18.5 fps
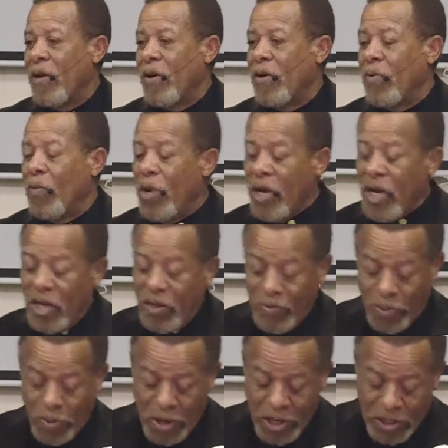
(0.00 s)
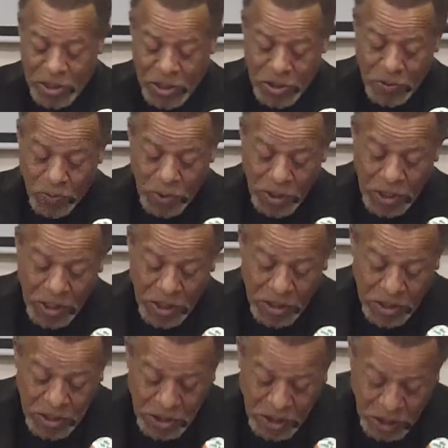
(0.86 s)
We need to preach, we need
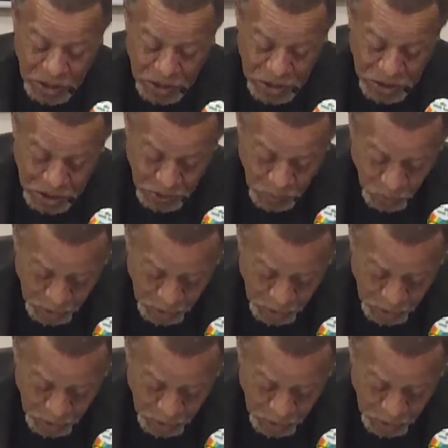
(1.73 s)
to teach, and